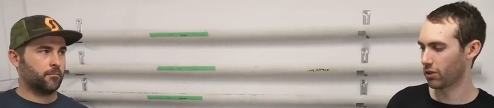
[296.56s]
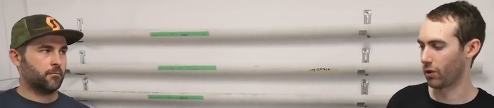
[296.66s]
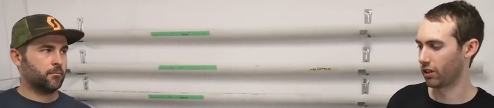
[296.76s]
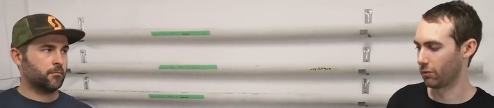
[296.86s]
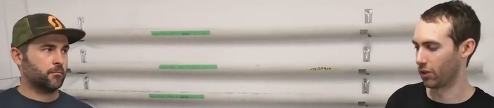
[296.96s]

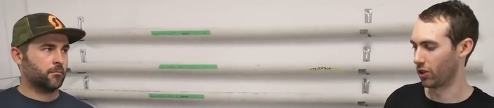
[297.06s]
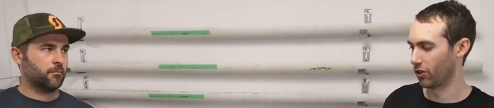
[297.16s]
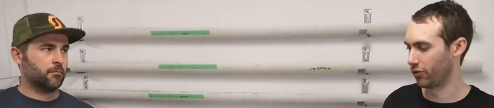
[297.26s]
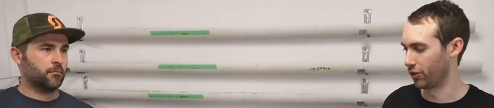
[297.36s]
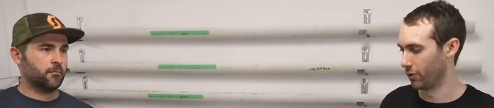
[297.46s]
Speaker 1: Platinum will
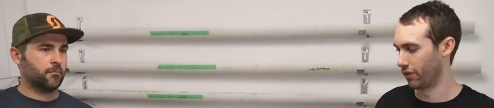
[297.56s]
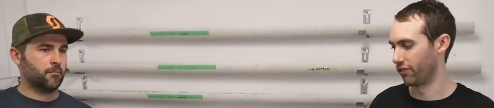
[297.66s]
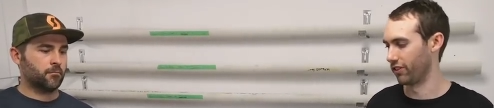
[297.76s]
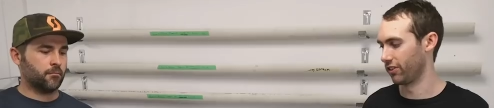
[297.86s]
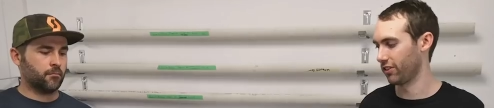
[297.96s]
go through with
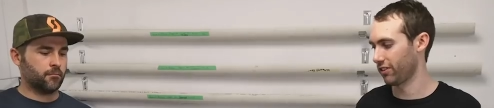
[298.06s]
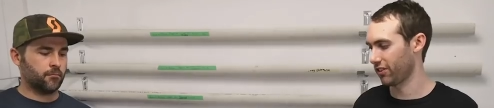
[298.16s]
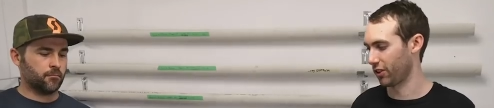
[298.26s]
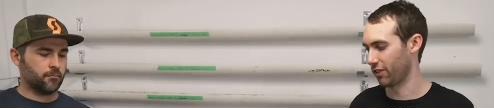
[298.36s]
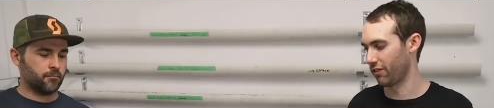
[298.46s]
his
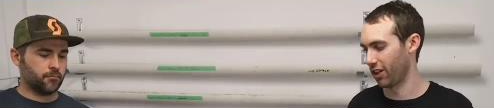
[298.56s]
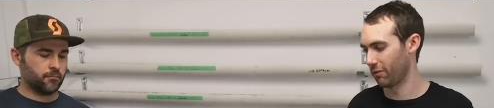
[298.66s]
35